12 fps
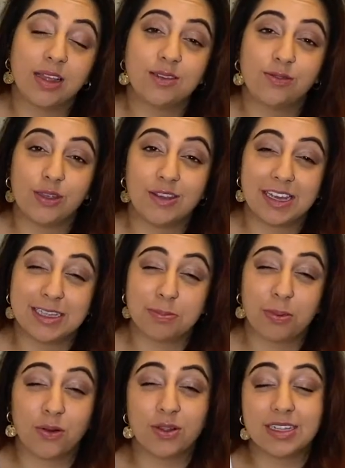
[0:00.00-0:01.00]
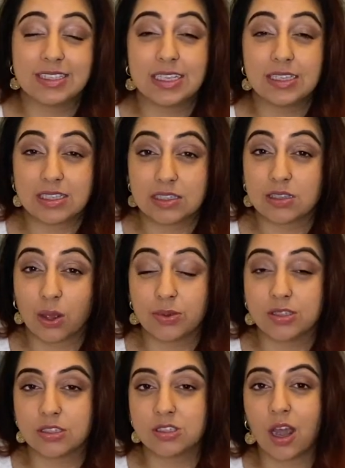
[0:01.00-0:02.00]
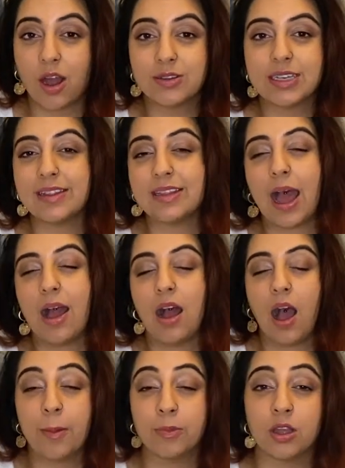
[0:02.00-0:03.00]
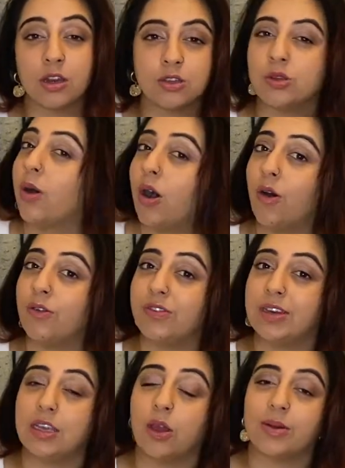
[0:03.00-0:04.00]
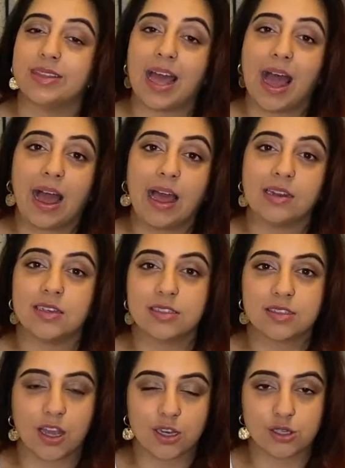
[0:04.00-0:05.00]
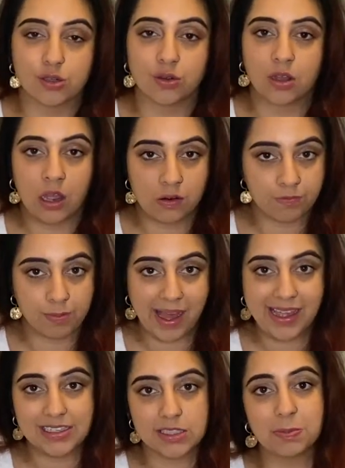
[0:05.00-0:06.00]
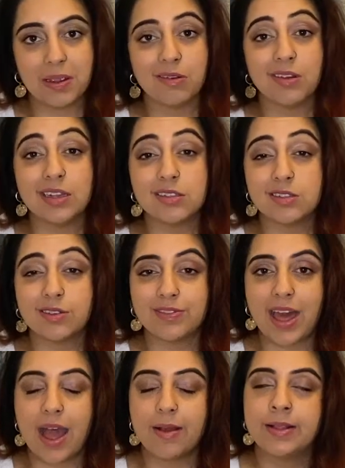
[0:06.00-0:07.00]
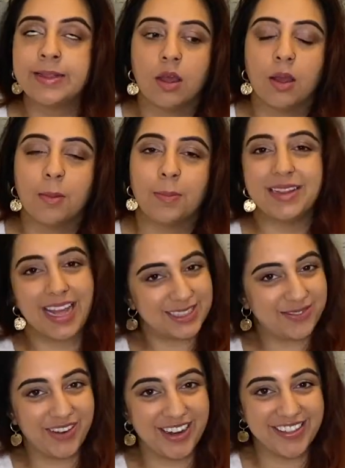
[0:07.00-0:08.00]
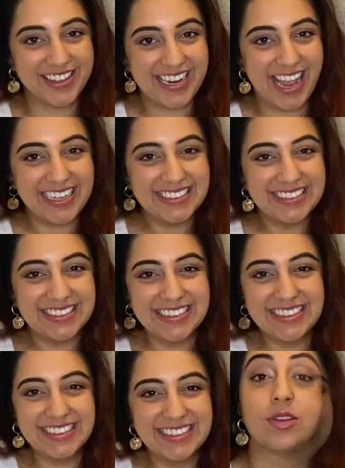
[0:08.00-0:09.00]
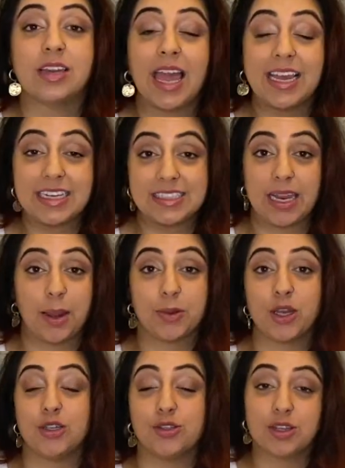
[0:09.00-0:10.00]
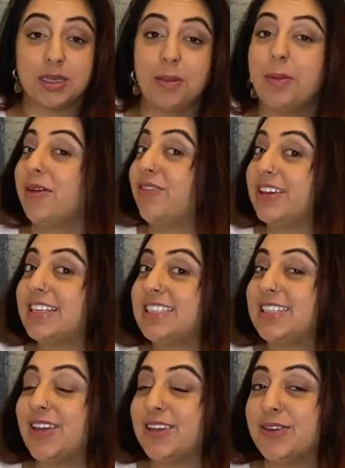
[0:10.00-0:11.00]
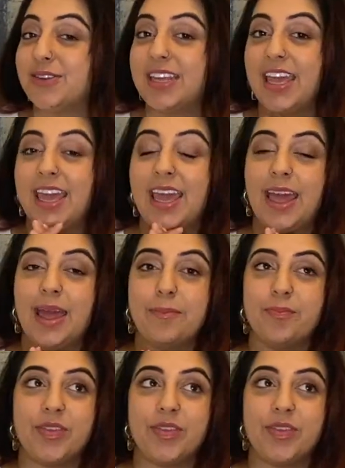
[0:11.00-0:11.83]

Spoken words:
years, but honestly since I was a child, and that I'm gonna do a whole video on that and a discussion on kind of my experience of that, but that's for another day. And like I said, I'm going to document my fitness journey on here.